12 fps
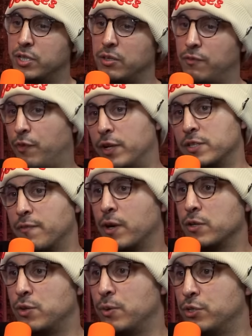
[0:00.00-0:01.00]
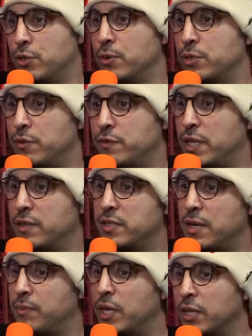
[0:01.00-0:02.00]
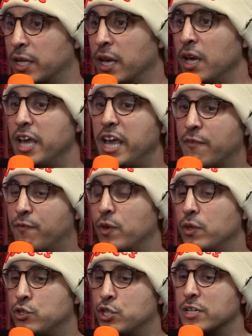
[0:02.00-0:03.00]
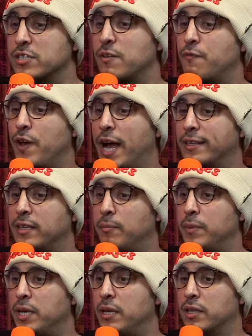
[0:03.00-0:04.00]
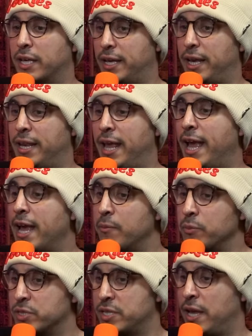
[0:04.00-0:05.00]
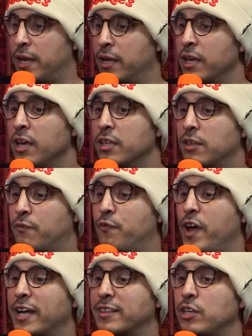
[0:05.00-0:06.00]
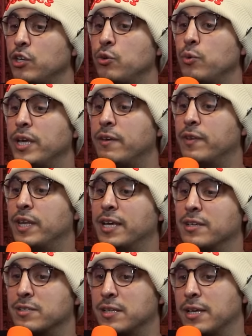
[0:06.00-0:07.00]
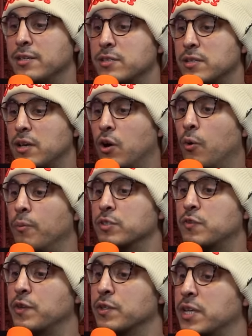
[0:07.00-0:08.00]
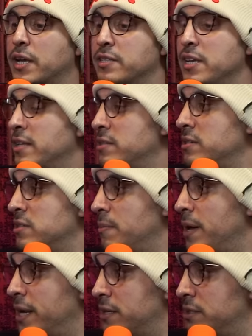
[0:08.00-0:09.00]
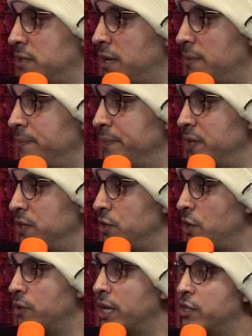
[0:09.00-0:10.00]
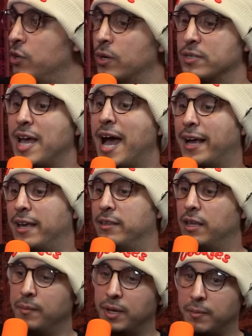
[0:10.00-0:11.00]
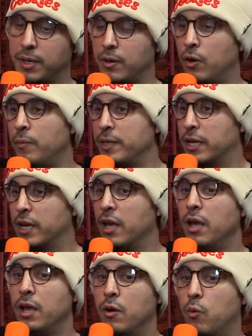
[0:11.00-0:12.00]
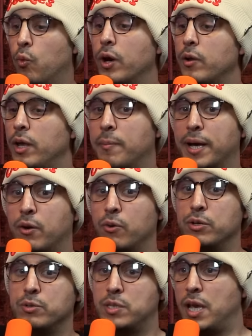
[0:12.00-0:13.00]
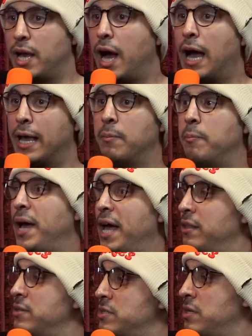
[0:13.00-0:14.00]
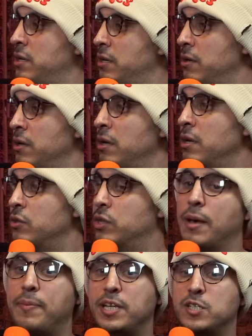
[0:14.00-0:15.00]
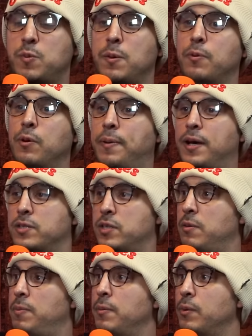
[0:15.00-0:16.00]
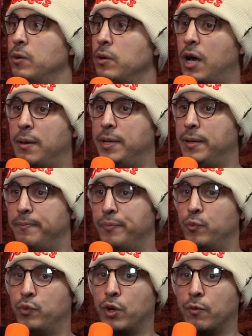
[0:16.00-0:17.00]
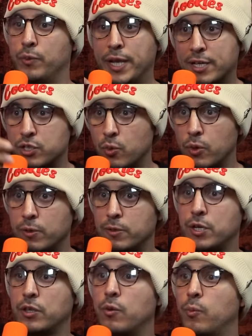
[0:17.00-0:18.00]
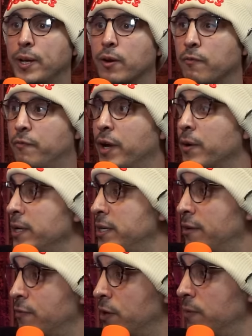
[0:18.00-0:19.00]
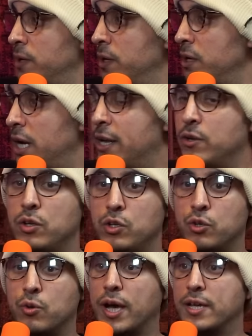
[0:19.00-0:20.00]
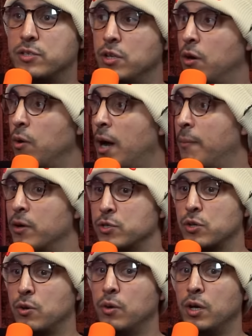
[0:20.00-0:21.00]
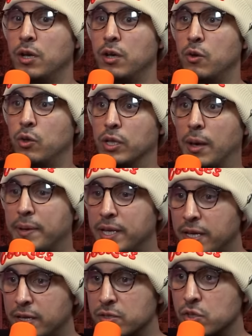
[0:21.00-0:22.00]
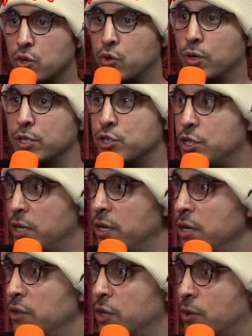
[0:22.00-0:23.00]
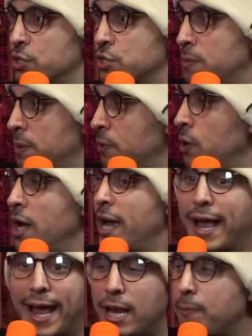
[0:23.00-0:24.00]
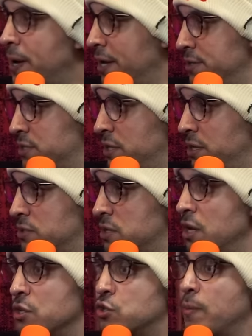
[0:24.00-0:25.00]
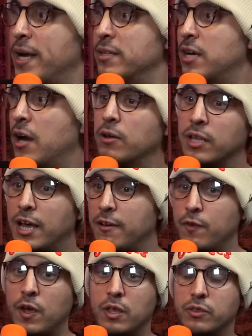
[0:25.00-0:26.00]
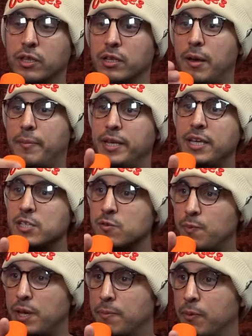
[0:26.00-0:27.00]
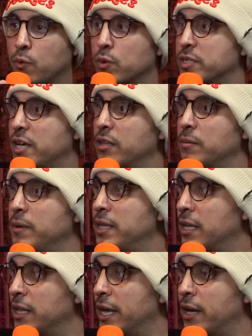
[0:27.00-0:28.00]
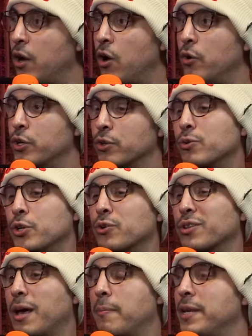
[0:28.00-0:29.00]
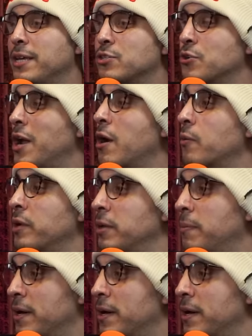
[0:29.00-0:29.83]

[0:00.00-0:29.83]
there's other friends of ours who are Jewish who've said the same thing. Like, if just the fact that me, like, and Ham was saying, the fact that you even exist almost feels like it's anti Semitic to them. You know, like you're attacking them. And I'm like, homie, like, what am I going to say? I am Palestinian. Lebanese people and Palestinian people, I mean, they're next door to each other. We are very different. Mm-hmm. And you guys know I'm also Lebanese Christian. The Christian people hate Palestinians. So my entire life, the Lebanese people were telling me that, like, oh, you're you're Lebanese, you're not really